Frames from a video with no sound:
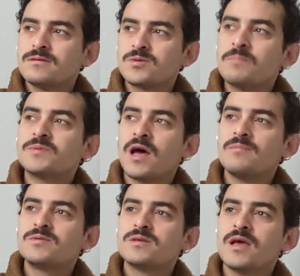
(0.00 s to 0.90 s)

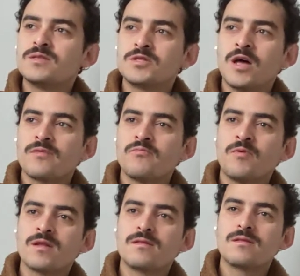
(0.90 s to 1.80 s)
sometimes it's not
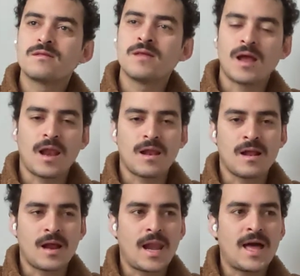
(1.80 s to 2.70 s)
what the
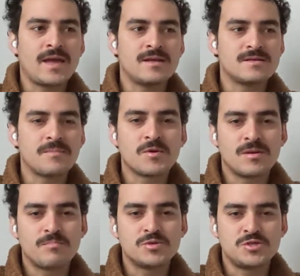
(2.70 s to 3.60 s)
client, I'm going
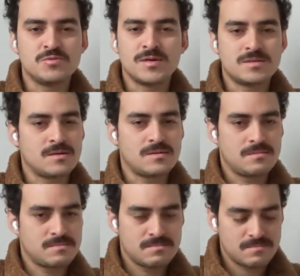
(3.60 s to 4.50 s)
to put you as
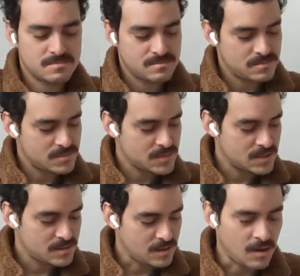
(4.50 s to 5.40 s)

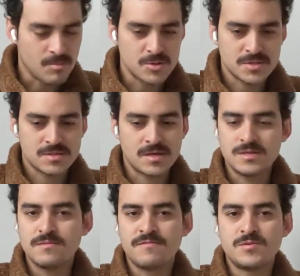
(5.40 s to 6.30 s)
almost as an
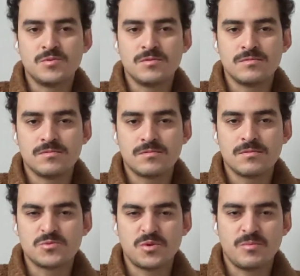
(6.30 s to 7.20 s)
individual
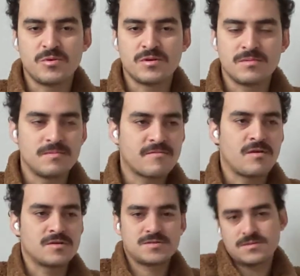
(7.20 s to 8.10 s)
contributor, of
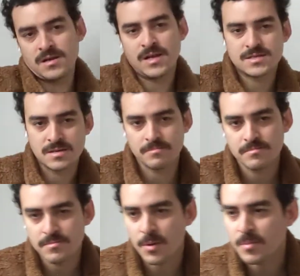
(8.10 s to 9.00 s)
course, in a team
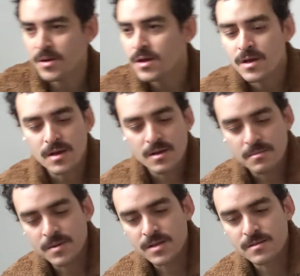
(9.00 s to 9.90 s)
probably,
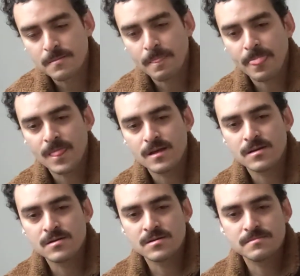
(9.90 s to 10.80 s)
but
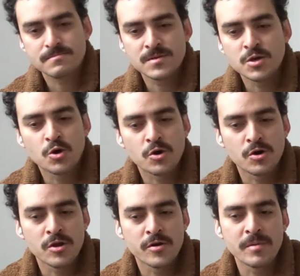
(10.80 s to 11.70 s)

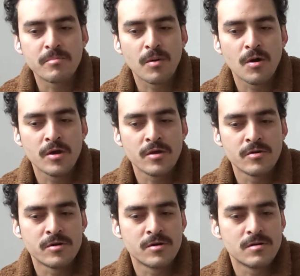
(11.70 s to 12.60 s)
your
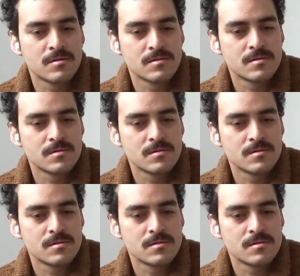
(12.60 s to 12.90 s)
employer